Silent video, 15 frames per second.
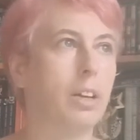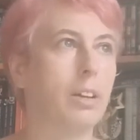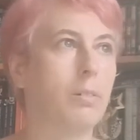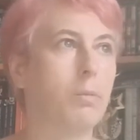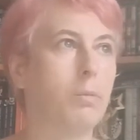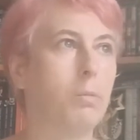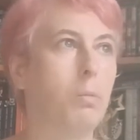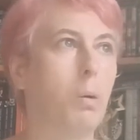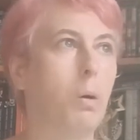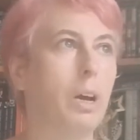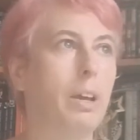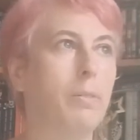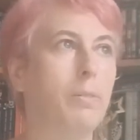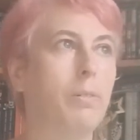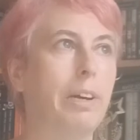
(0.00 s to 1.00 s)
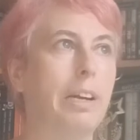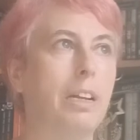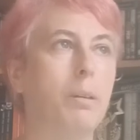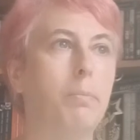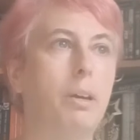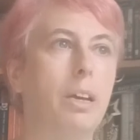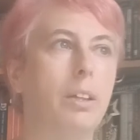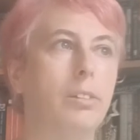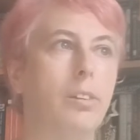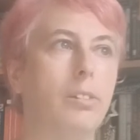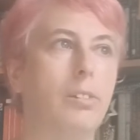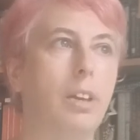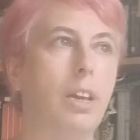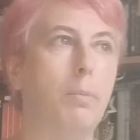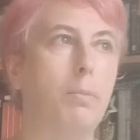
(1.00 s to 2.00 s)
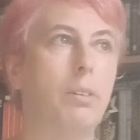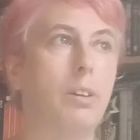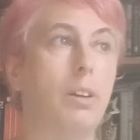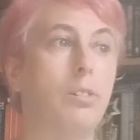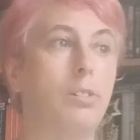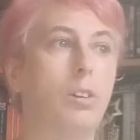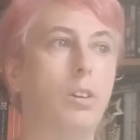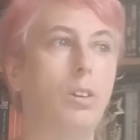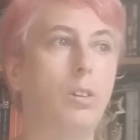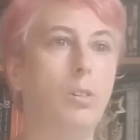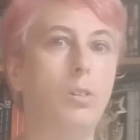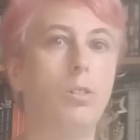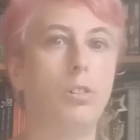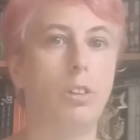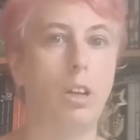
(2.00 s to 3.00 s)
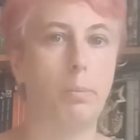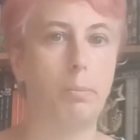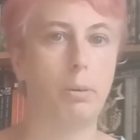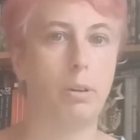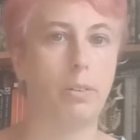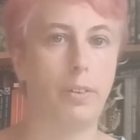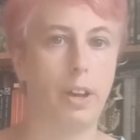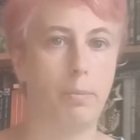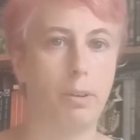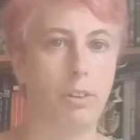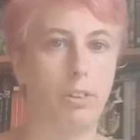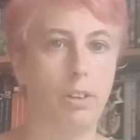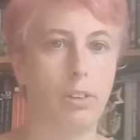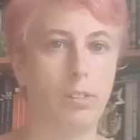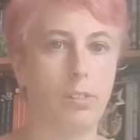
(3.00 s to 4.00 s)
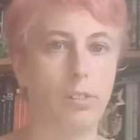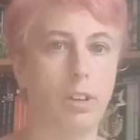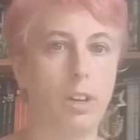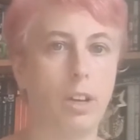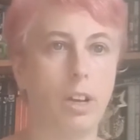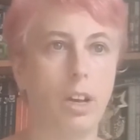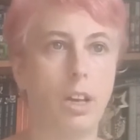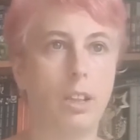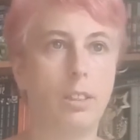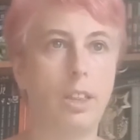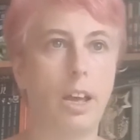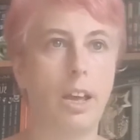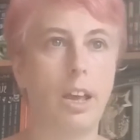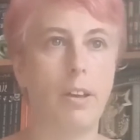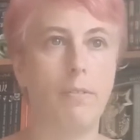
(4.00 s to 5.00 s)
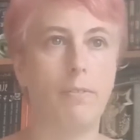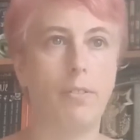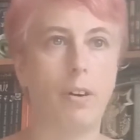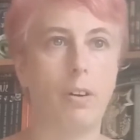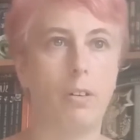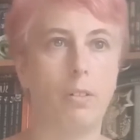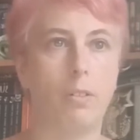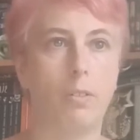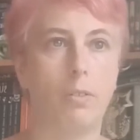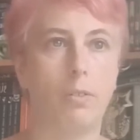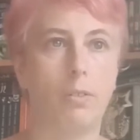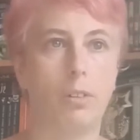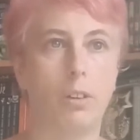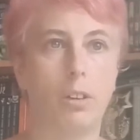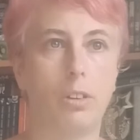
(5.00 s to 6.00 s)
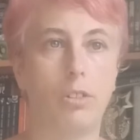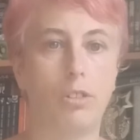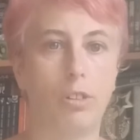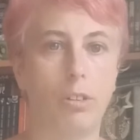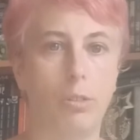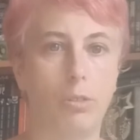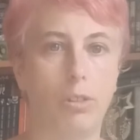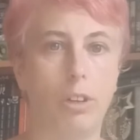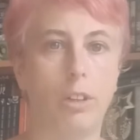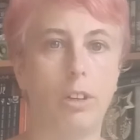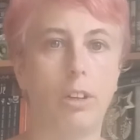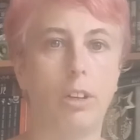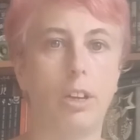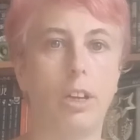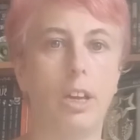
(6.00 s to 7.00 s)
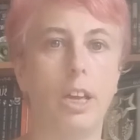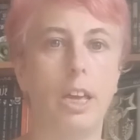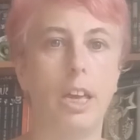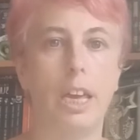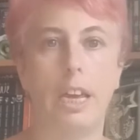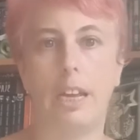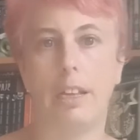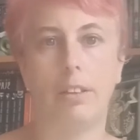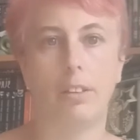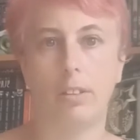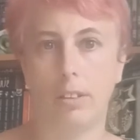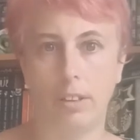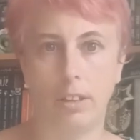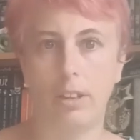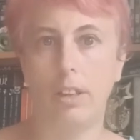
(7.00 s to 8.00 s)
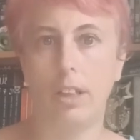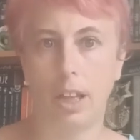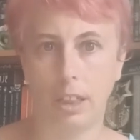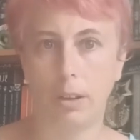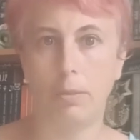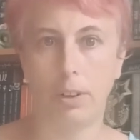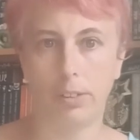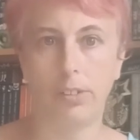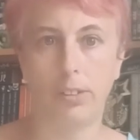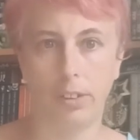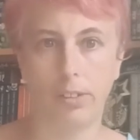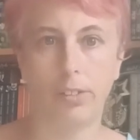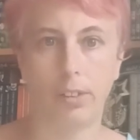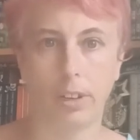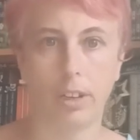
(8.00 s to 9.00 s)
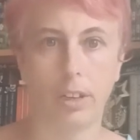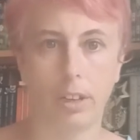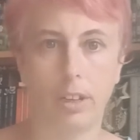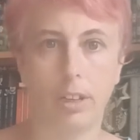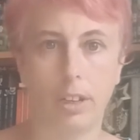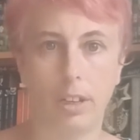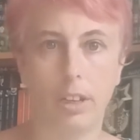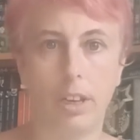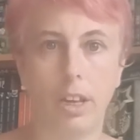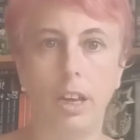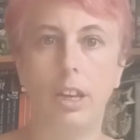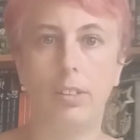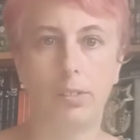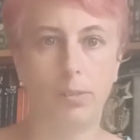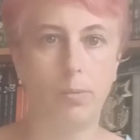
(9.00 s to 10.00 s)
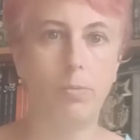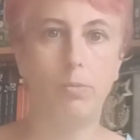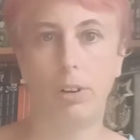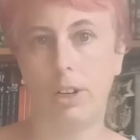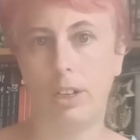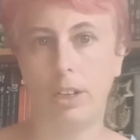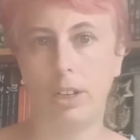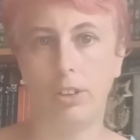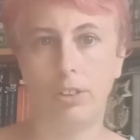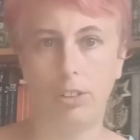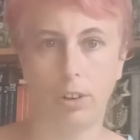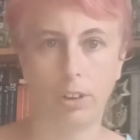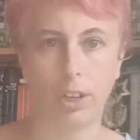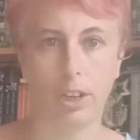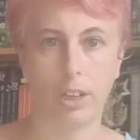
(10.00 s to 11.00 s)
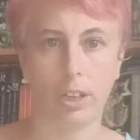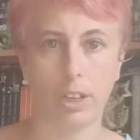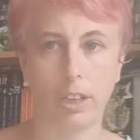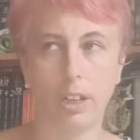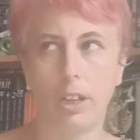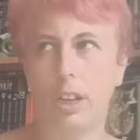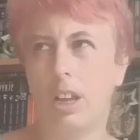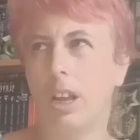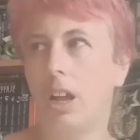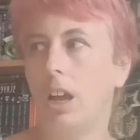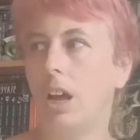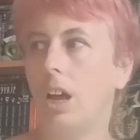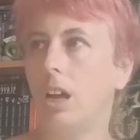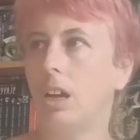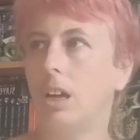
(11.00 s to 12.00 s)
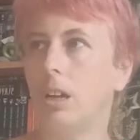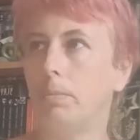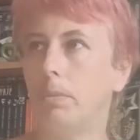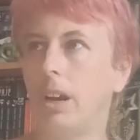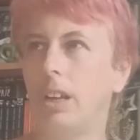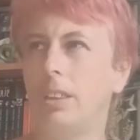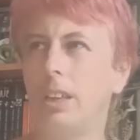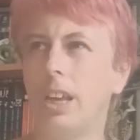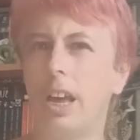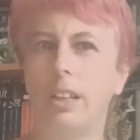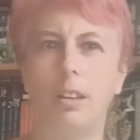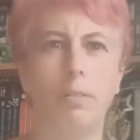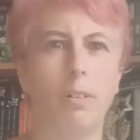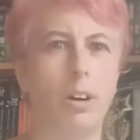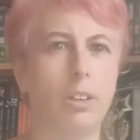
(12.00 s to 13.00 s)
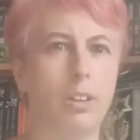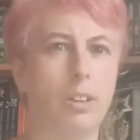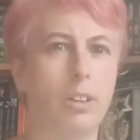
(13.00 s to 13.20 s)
What it really means is that he possessed a huge number of images that involved children in and that were sadistic. It's really shocking. I think anyone